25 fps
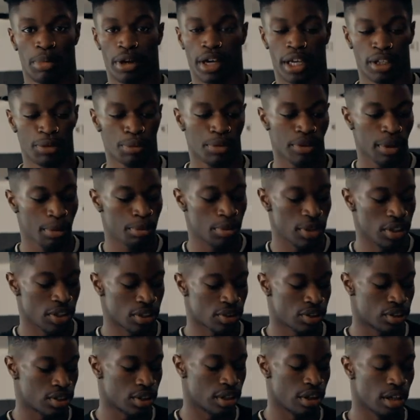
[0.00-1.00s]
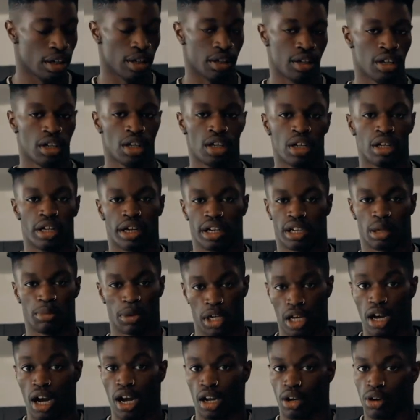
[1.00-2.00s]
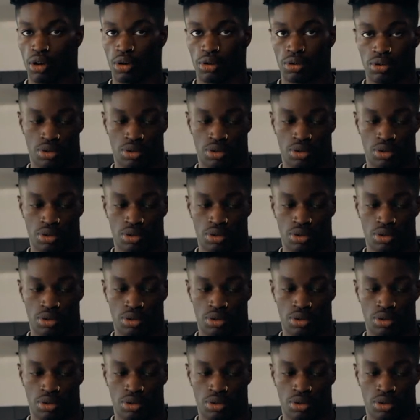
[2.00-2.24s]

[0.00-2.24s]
backflip is uh, like a macaco.